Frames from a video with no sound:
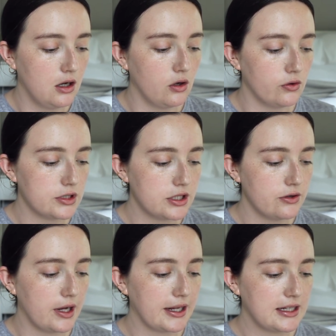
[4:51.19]

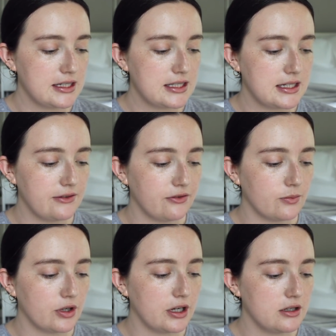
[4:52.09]
Also, I can see
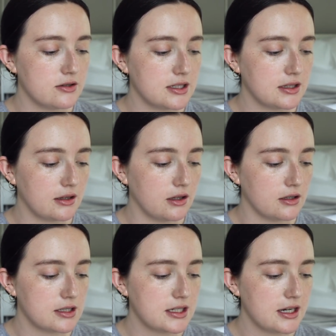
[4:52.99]
from where I used it the
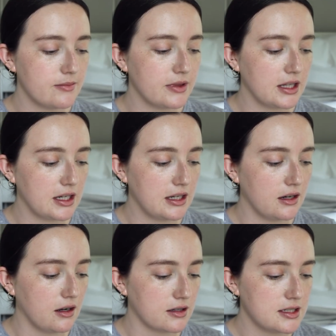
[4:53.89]
last time that it
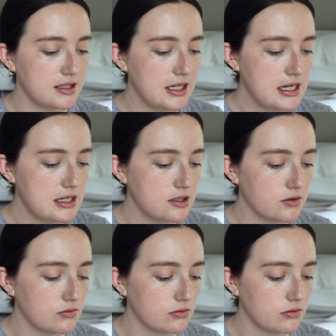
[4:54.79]
oxidized
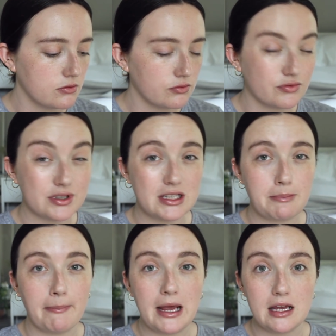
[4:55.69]

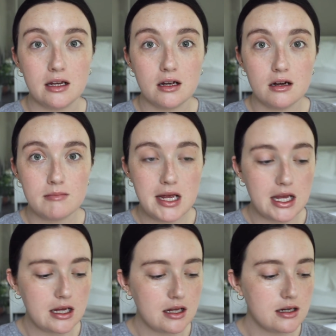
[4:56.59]
really pink on my
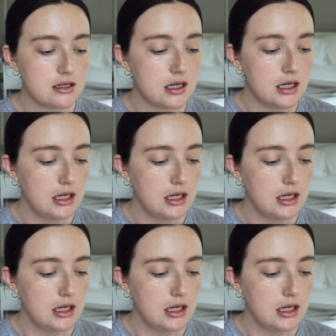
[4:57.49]
hand.